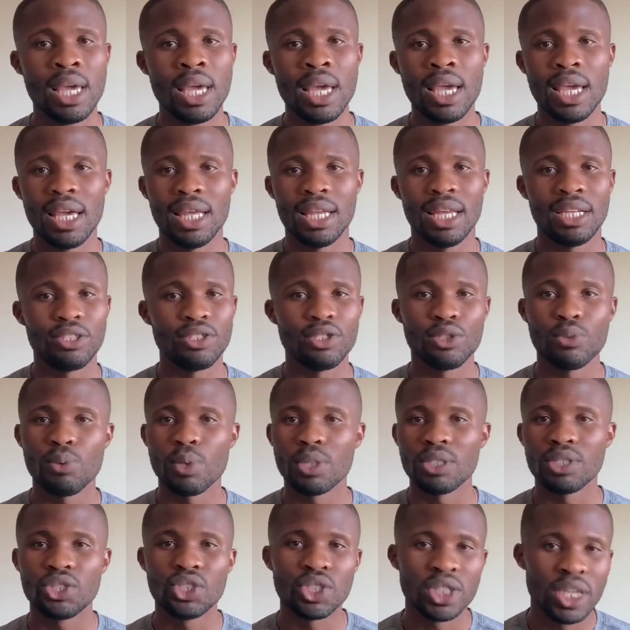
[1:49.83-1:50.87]
And I just want to
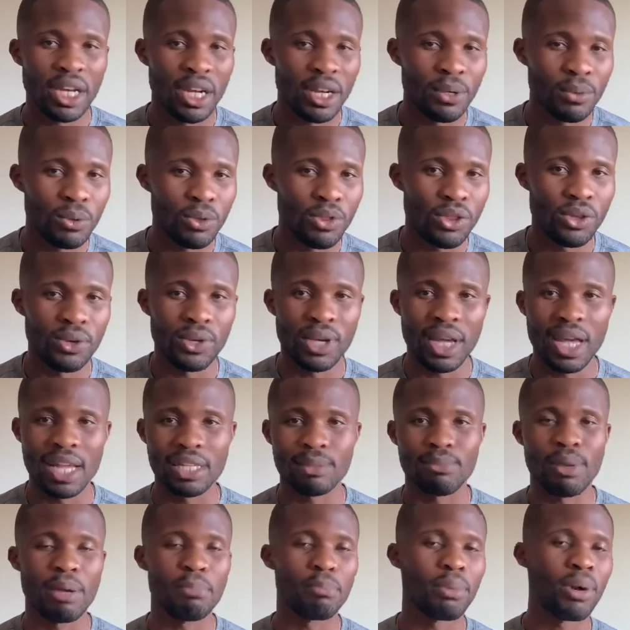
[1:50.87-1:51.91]
share with you guys
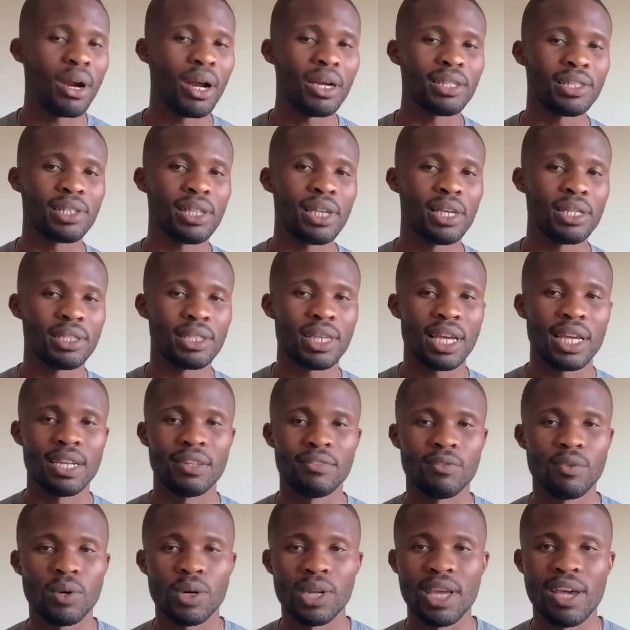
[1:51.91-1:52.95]
my process, kind of
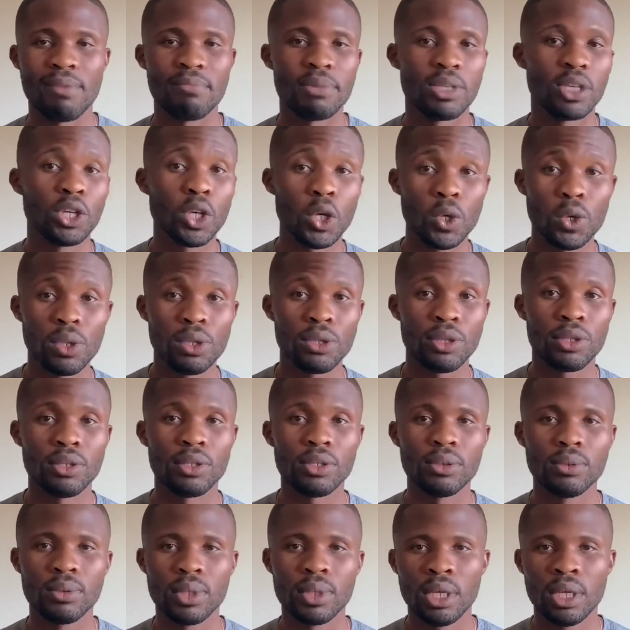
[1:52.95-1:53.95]
what I've been going through.